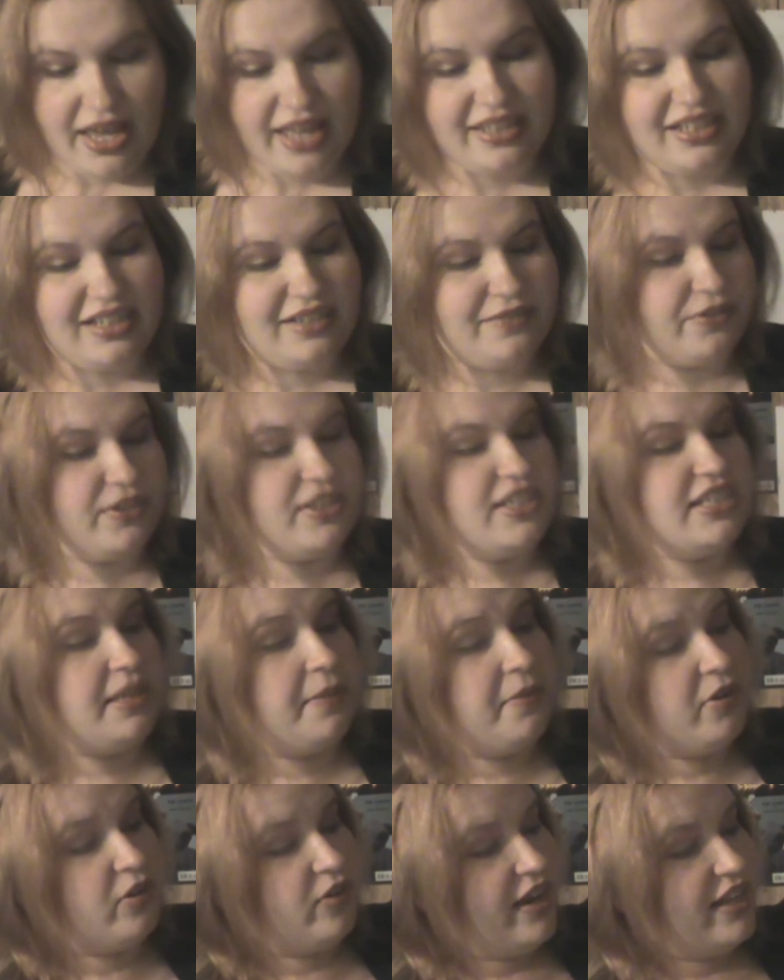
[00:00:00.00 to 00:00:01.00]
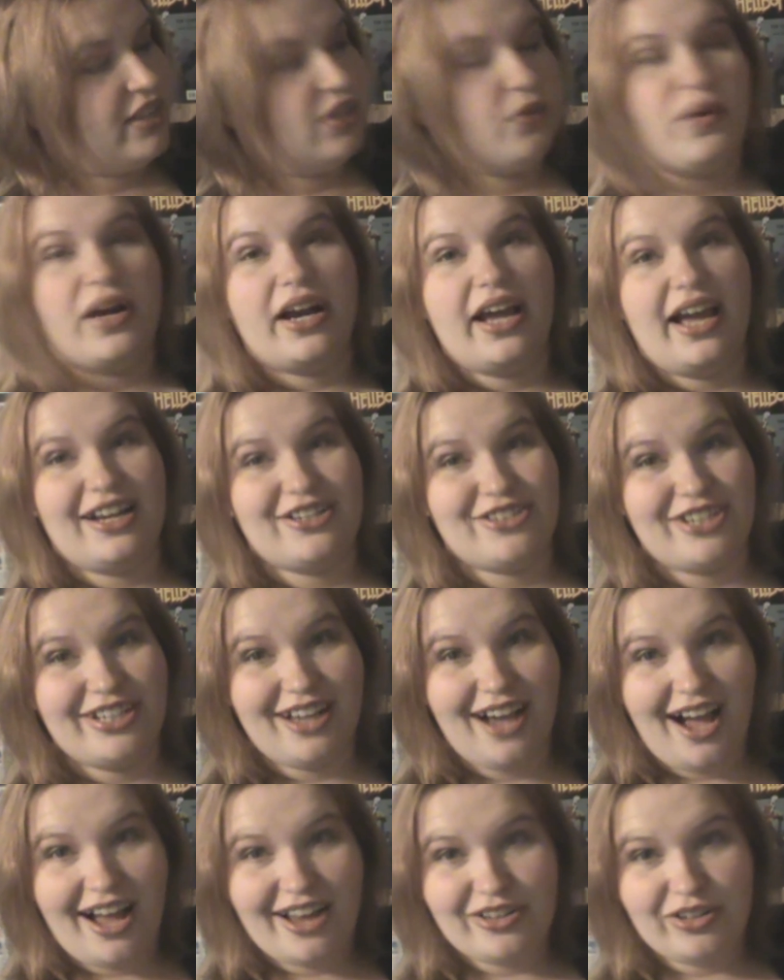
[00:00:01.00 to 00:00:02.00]
And then from the Summon Crate, the one I actually
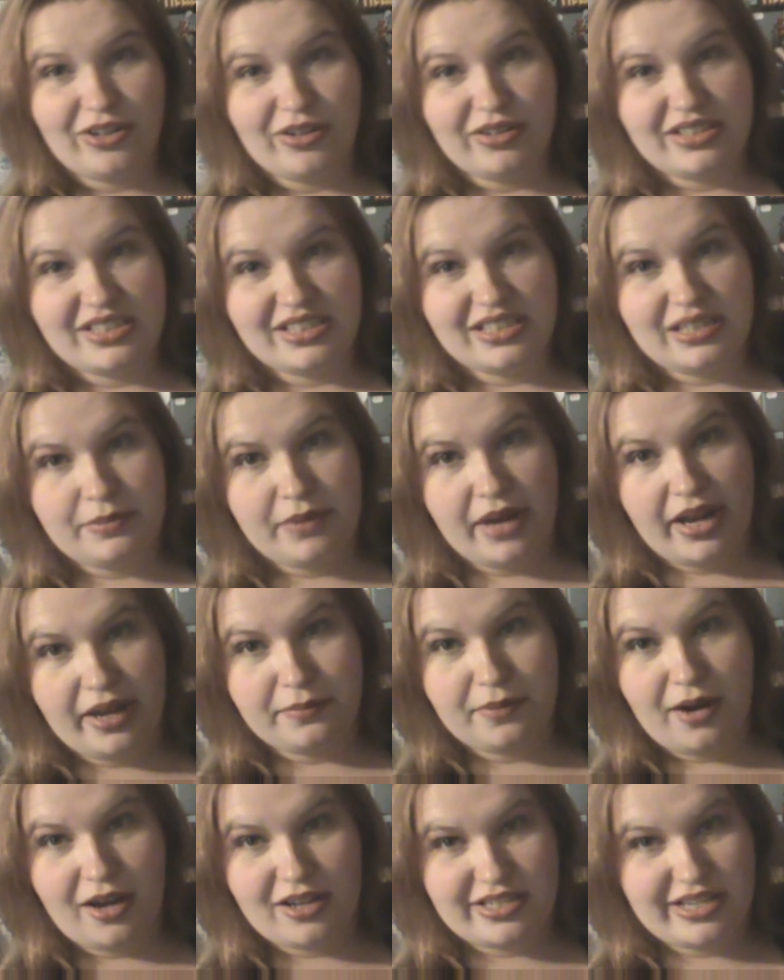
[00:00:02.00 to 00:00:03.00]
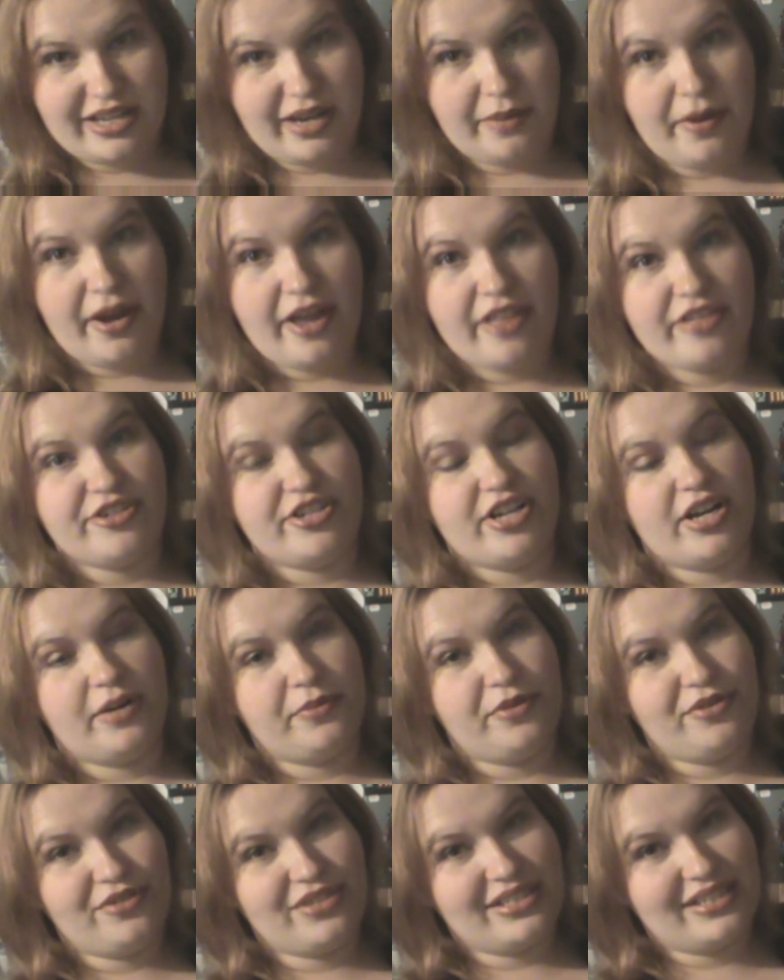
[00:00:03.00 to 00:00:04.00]
got, you can see my unboxing on my other channel,
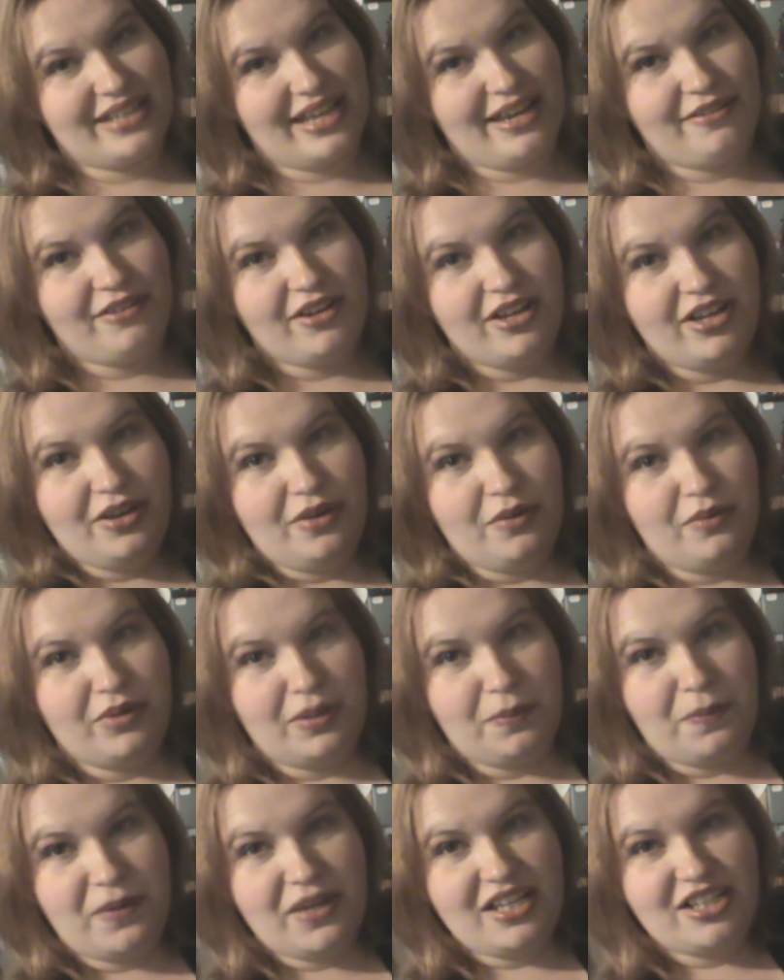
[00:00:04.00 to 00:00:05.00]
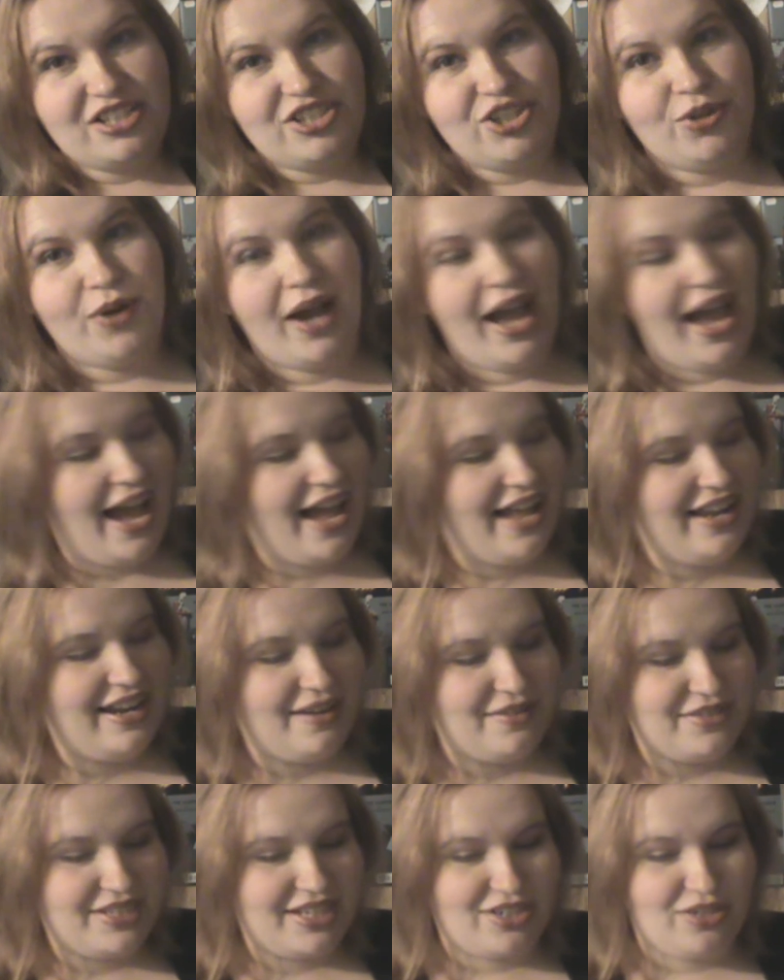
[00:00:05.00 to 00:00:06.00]
Music Slave, with the Pikachu hat.
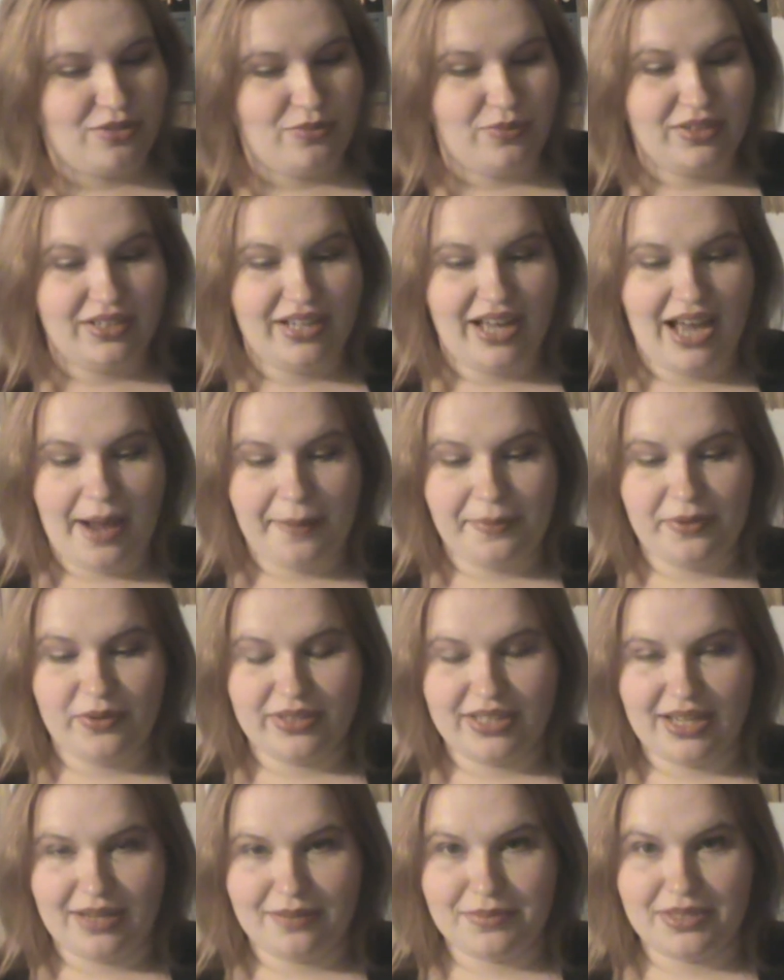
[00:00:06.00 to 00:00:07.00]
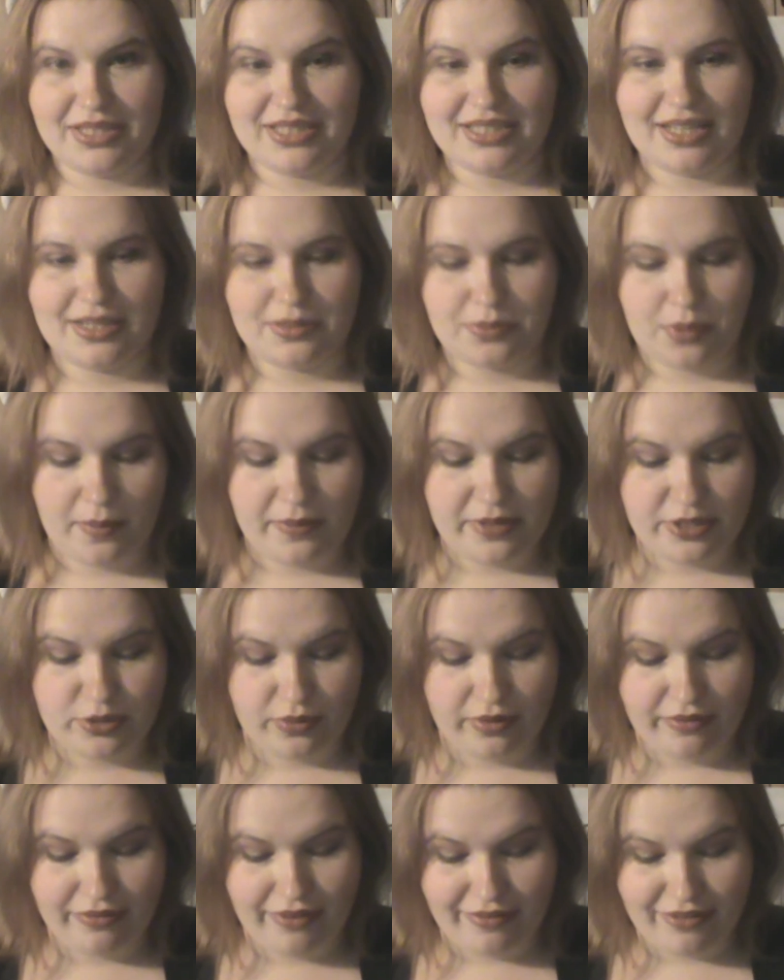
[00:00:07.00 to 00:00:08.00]
I was actually really happy with that because that's probably a
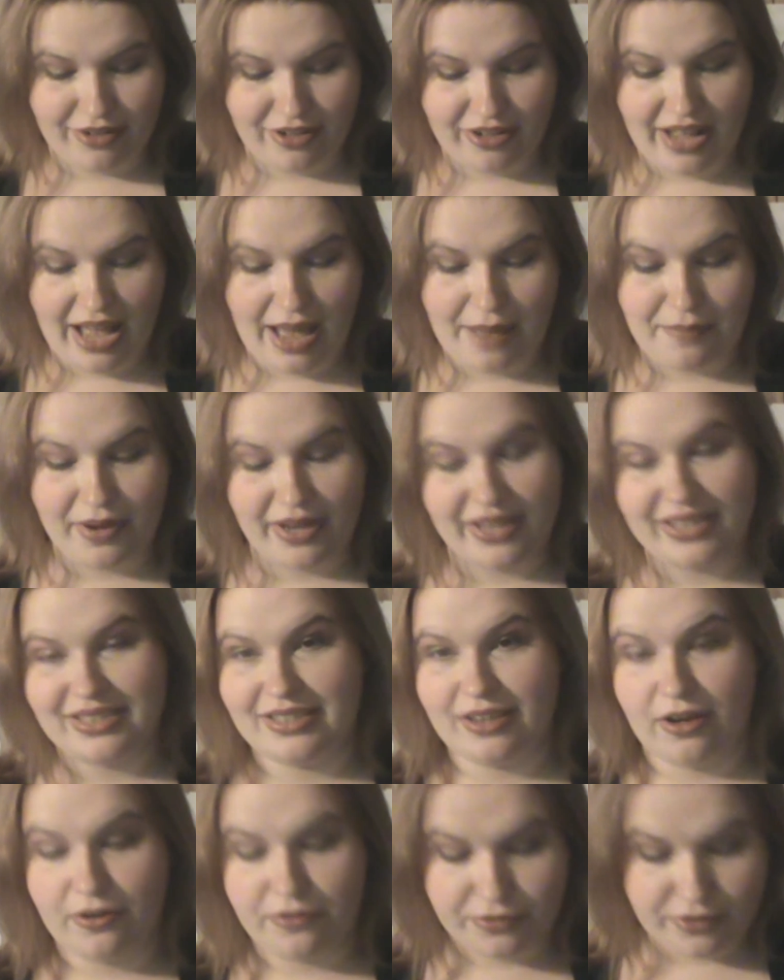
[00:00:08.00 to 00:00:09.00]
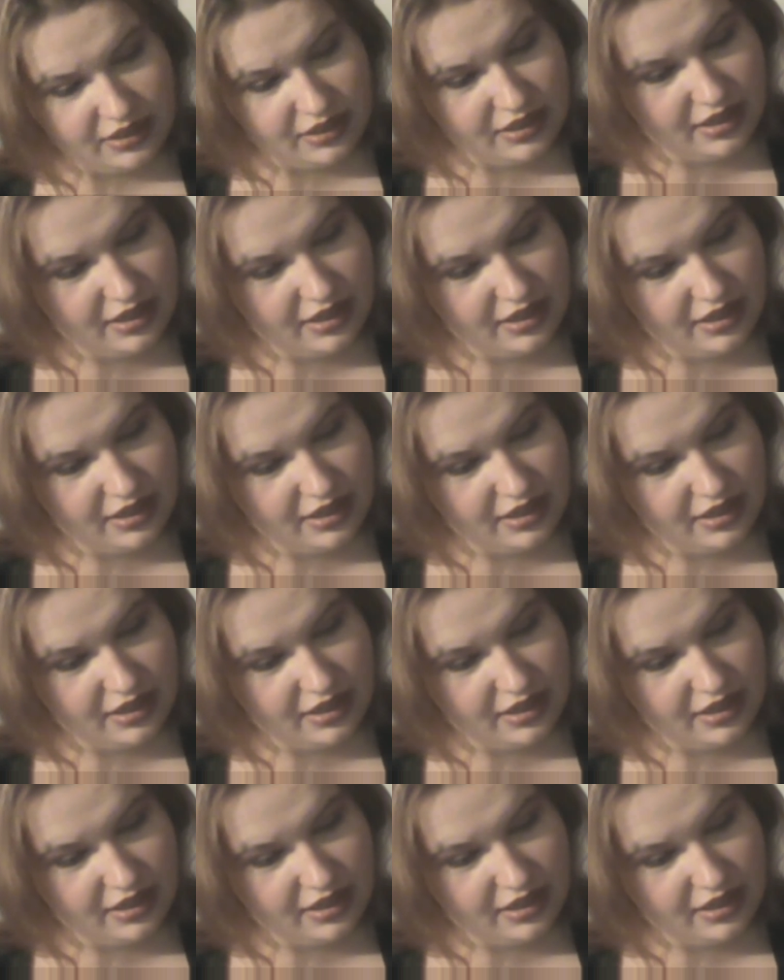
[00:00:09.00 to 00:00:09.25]
$25 hat by itself.